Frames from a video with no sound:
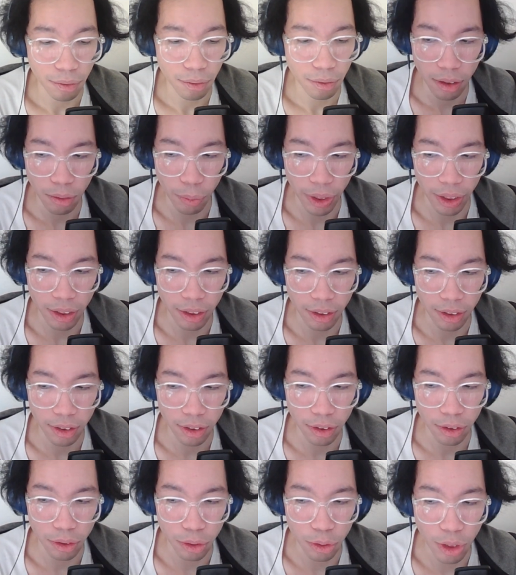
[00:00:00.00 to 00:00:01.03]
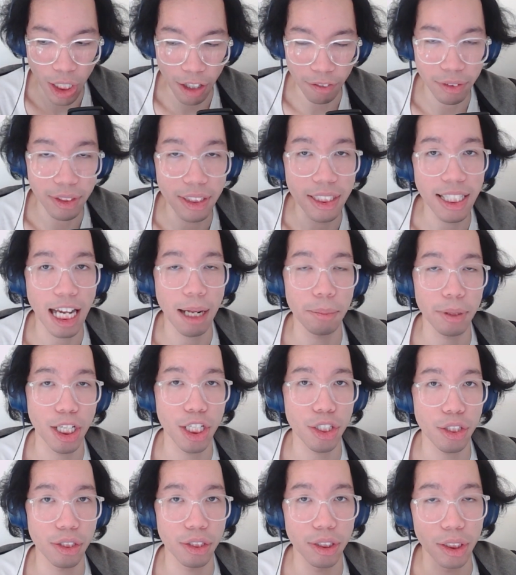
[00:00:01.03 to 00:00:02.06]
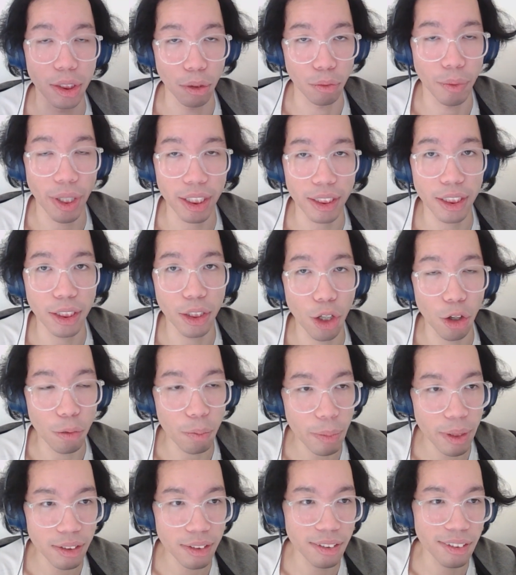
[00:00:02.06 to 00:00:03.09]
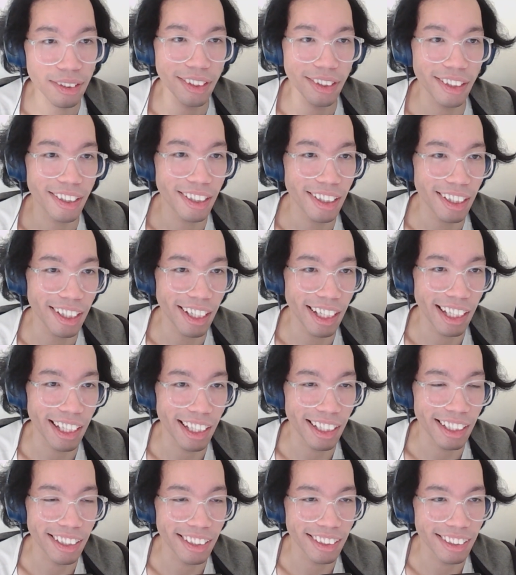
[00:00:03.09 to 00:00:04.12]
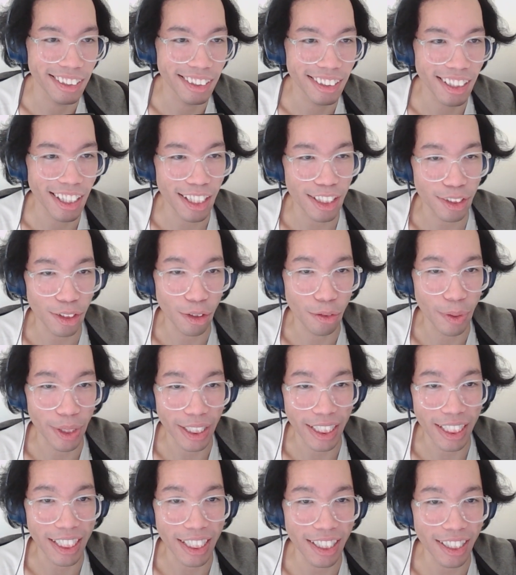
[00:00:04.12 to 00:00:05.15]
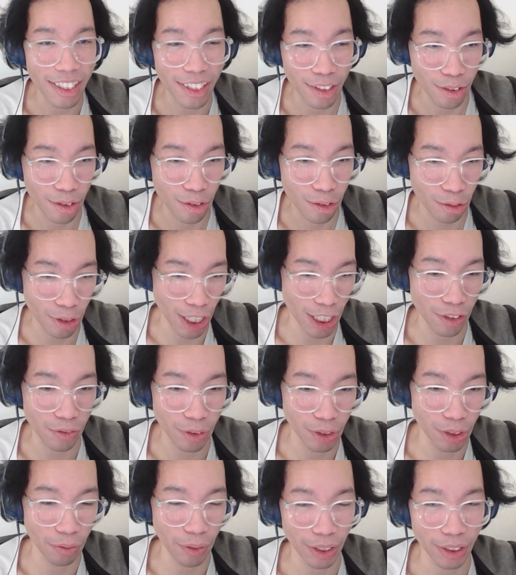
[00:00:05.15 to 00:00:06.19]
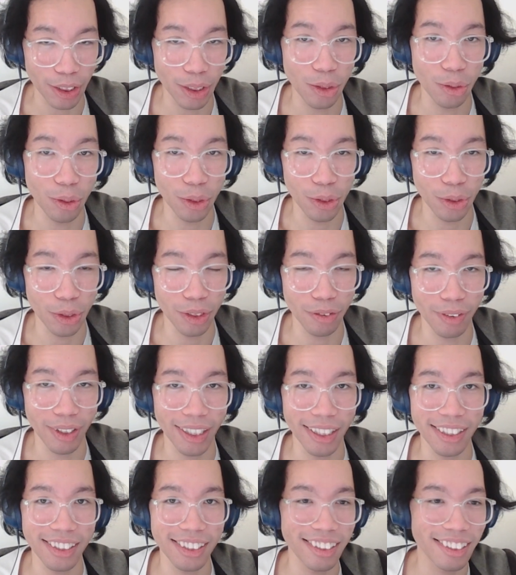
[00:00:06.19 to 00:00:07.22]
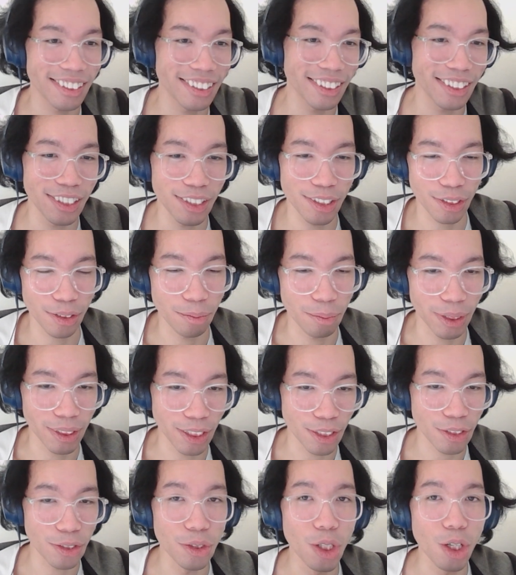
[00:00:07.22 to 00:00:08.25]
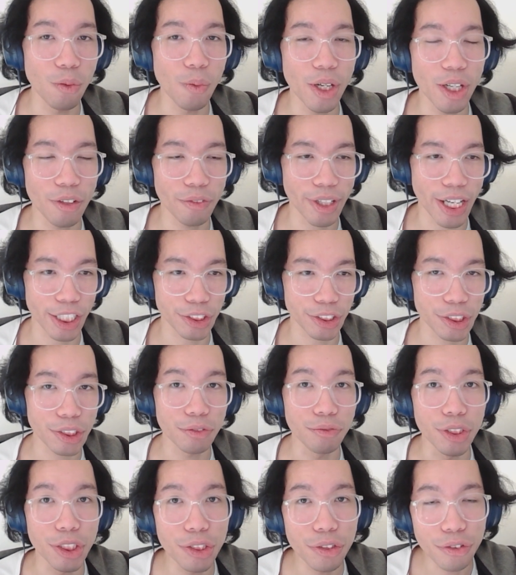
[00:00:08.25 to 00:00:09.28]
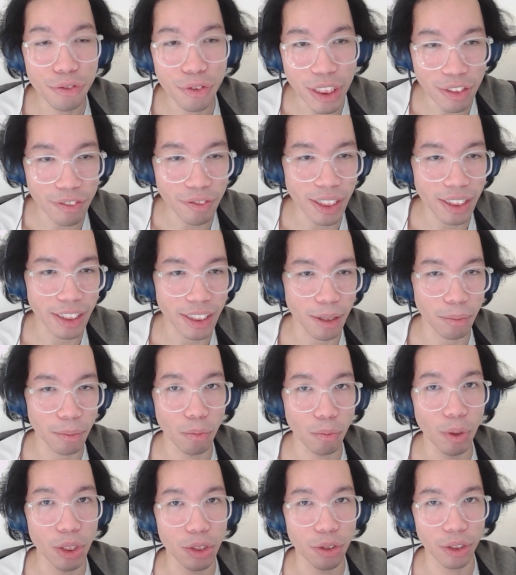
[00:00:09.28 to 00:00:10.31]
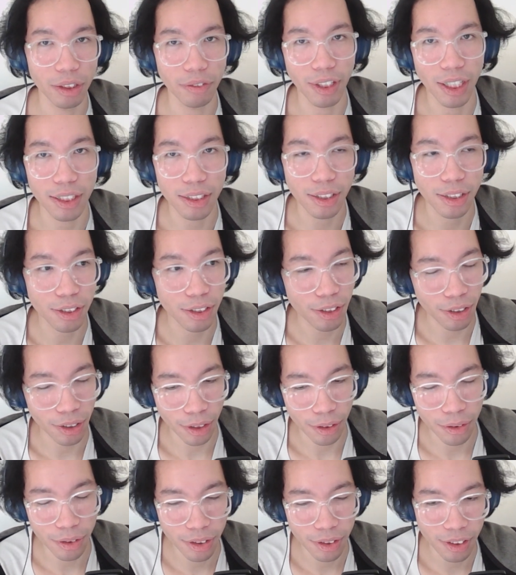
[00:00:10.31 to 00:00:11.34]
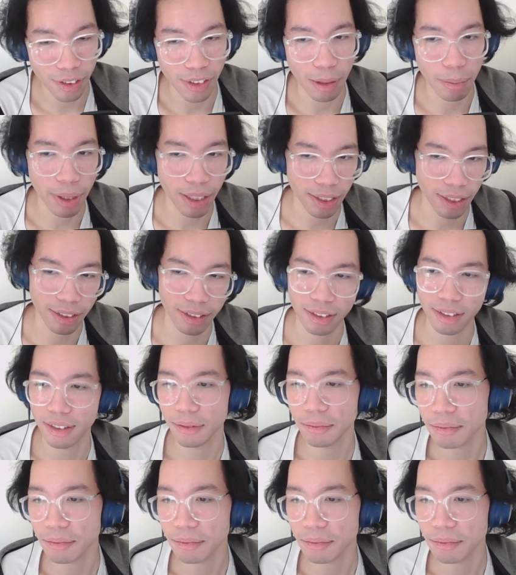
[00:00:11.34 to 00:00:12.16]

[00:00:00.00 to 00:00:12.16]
when you have the application directly open, and it's already transferred directly on your device. But there's no way of actually retrieving them when your device is closed. That makes sense.